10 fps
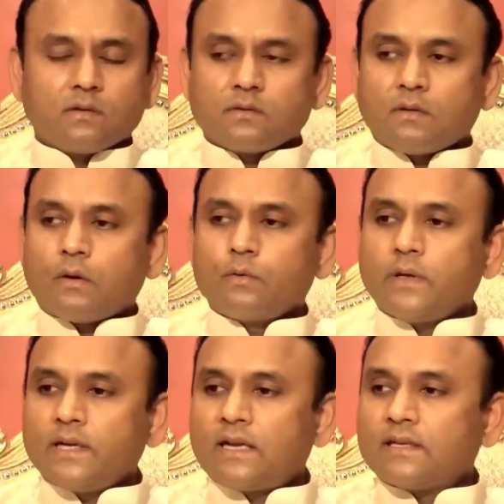So how
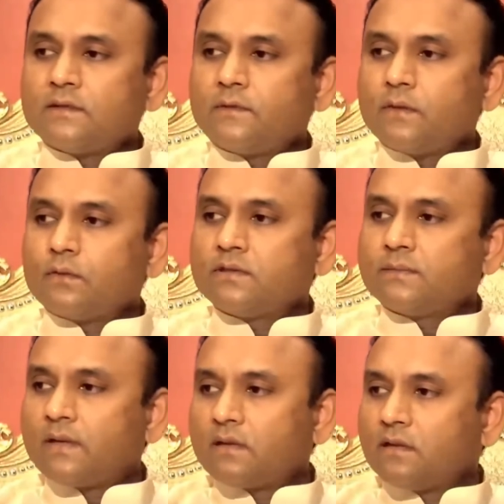do I classify roses
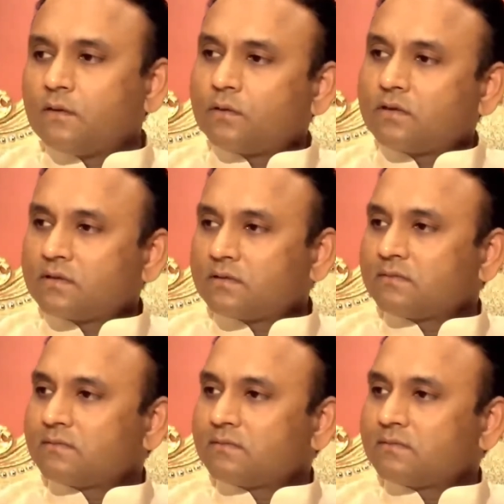better than lotus?